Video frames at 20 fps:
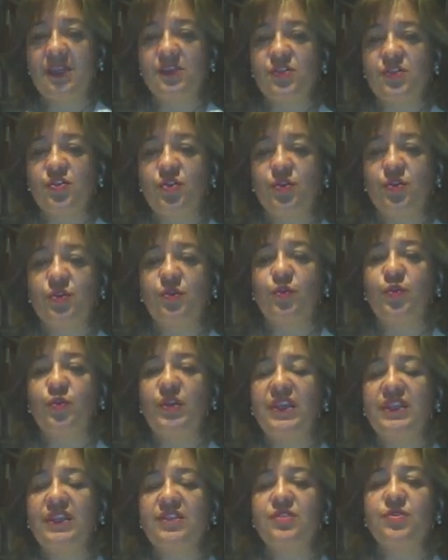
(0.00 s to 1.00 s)
so
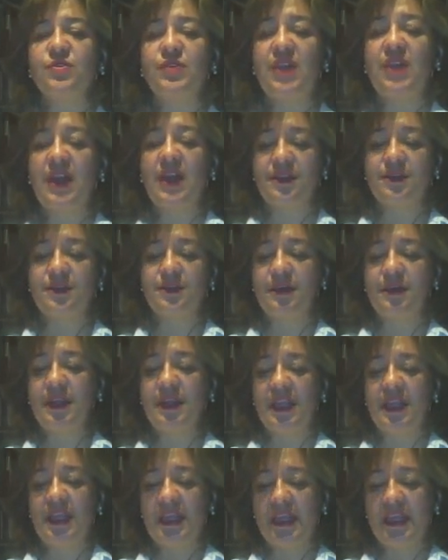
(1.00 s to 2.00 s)
we need to gather
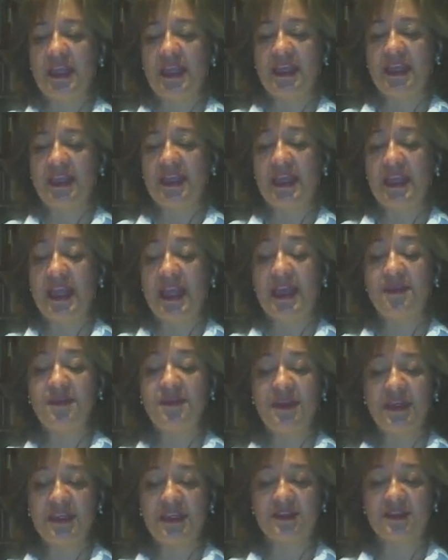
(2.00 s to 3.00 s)

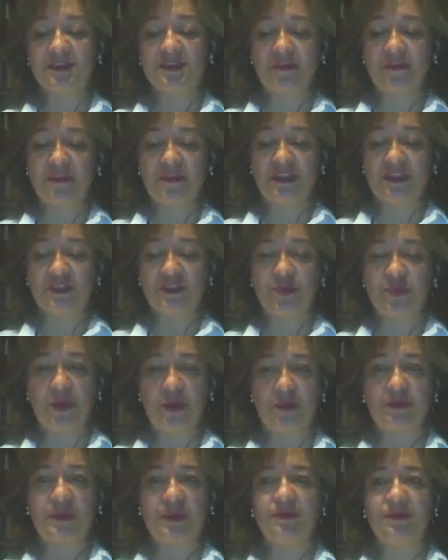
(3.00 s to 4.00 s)
evidence of this
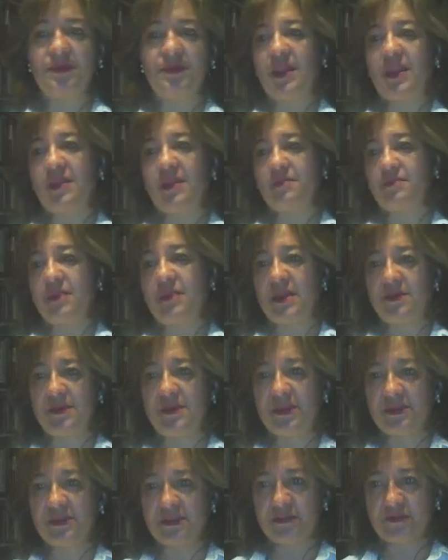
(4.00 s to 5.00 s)
problem by
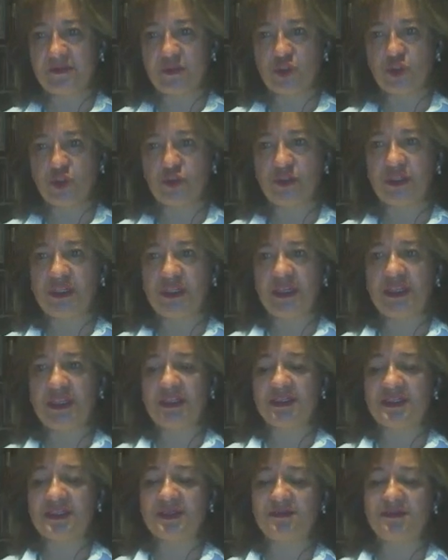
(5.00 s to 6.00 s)
means of
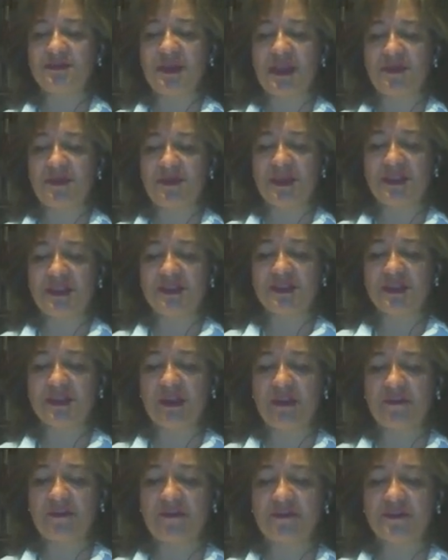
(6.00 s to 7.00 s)
journals, by means
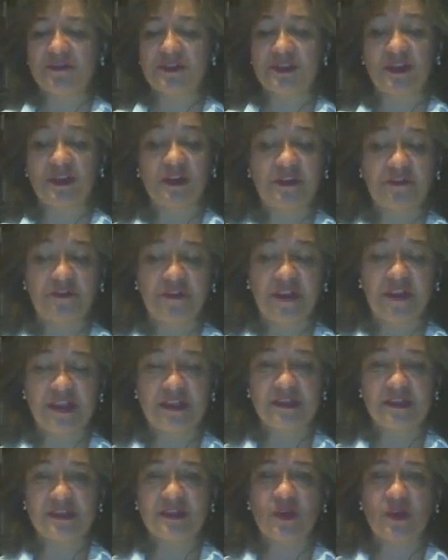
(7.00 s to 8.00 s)
of
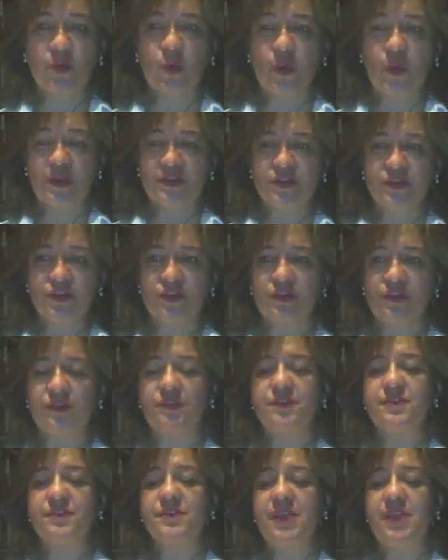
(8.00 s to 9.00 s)
surveys,
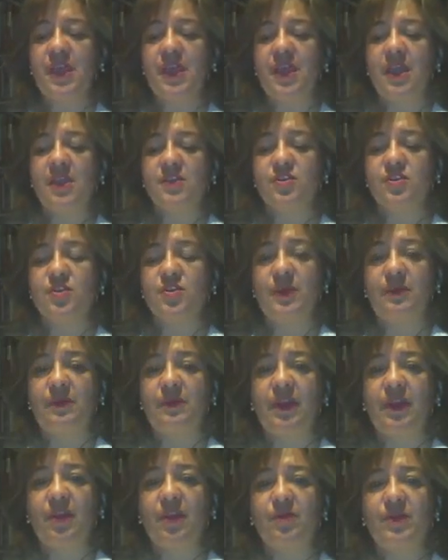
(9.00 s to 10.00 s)
questionnaires. So my
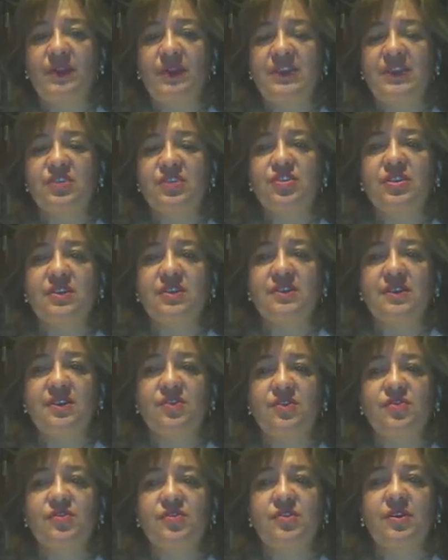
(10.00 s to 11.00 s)
recommendation is that
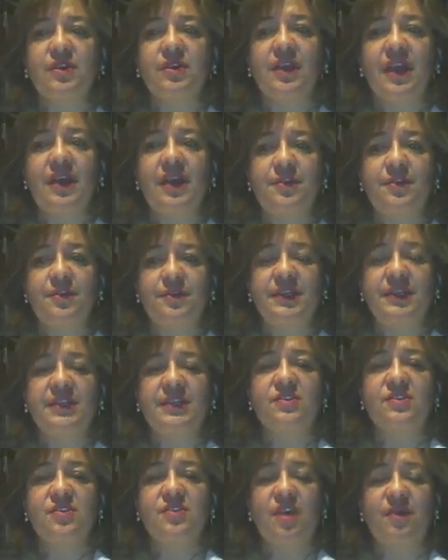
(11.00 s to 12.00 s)
you start gathering
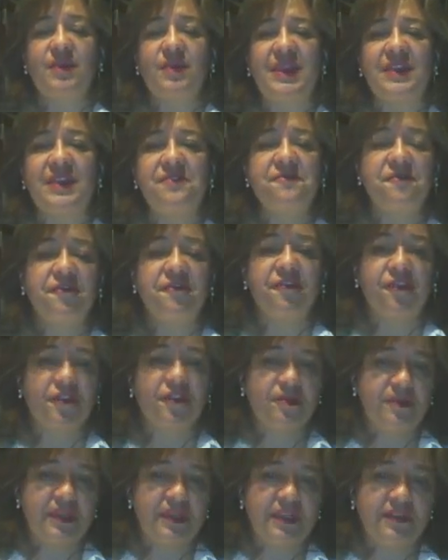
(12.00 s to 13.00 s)
some
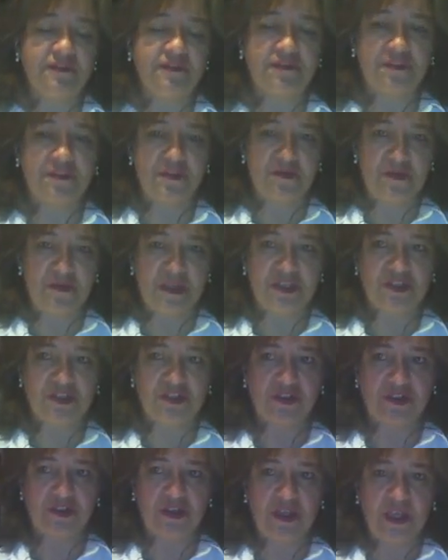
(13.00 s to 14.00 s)
informal
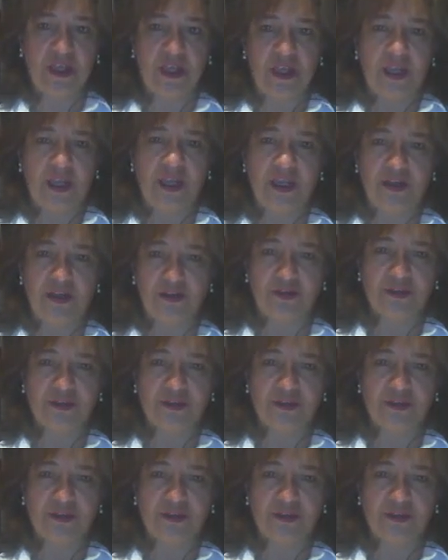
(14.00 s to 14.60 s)
information in